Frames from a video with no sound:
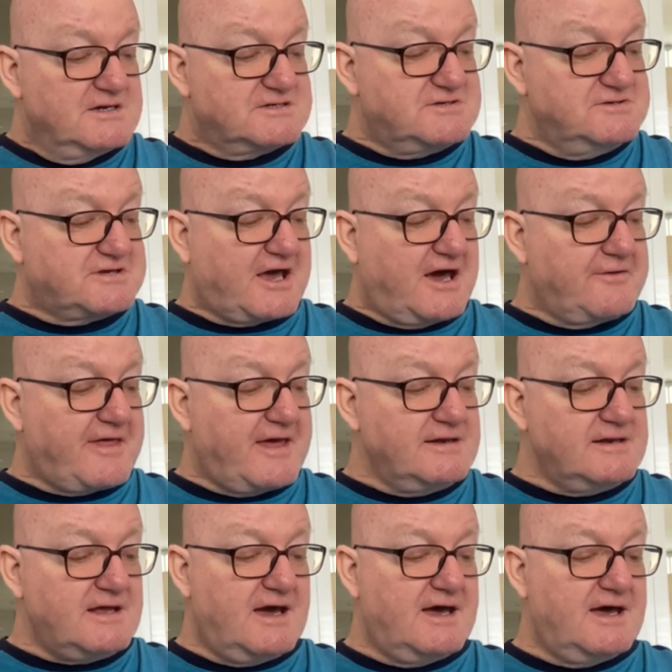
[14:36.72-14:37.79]
2 to go
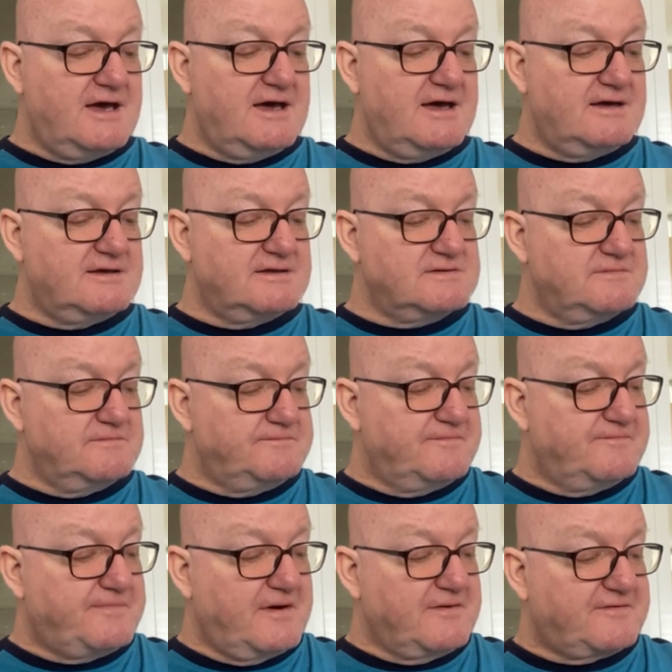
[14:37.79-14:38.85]
then,
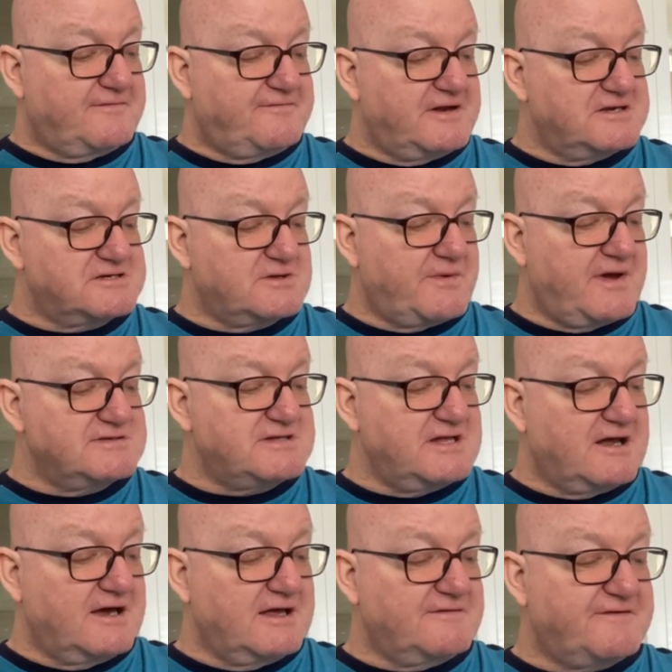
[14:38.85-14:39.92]
both to finish the Wednesday
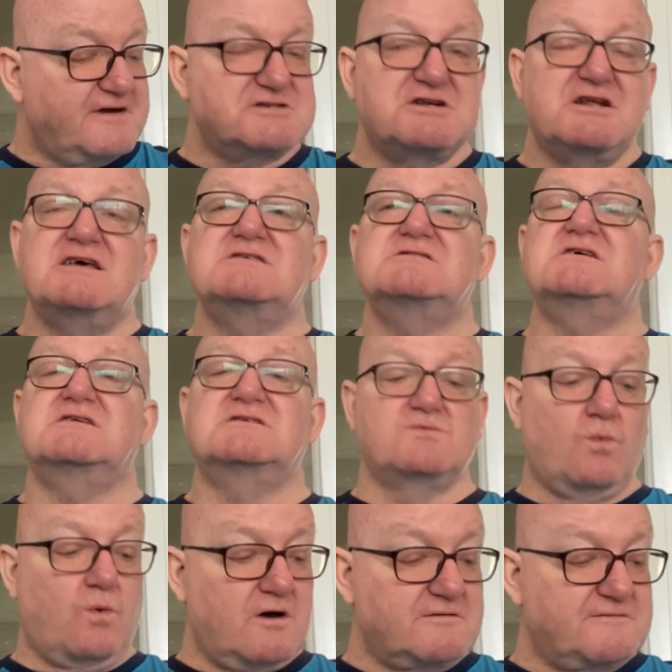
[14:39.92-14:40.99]
night fixture list. It's
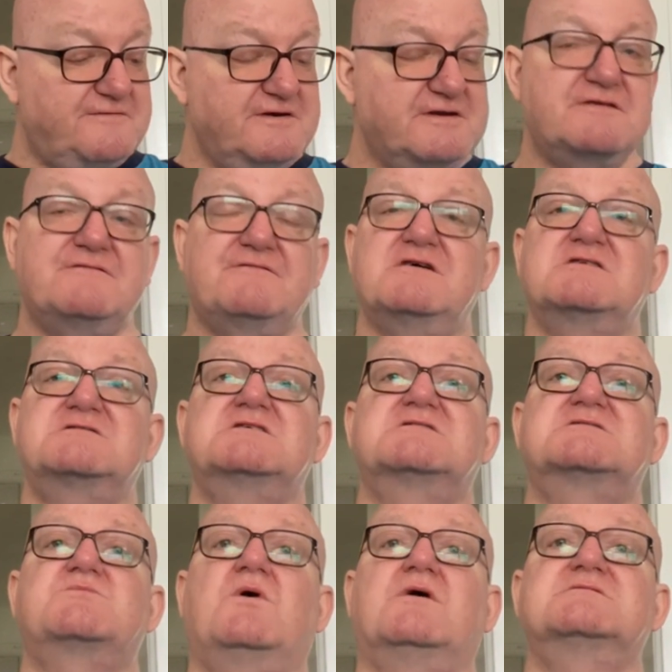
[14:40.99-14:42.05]
Watford
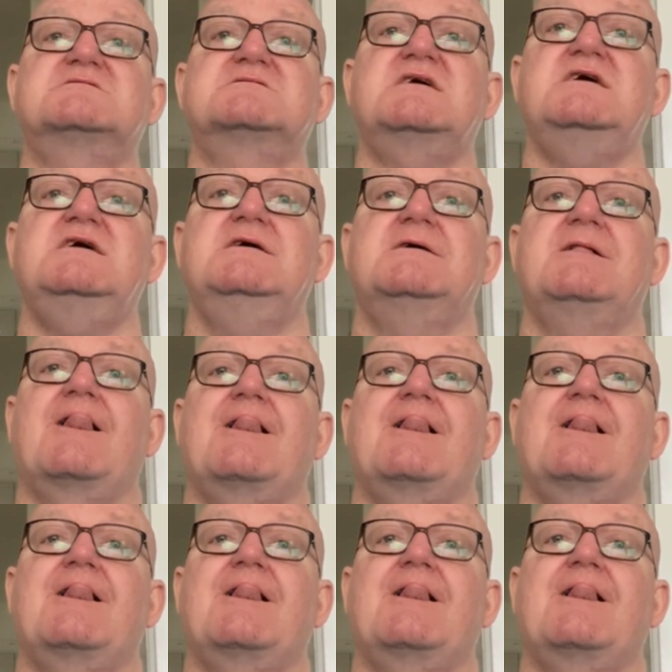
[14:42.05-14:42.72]
versus Swansea.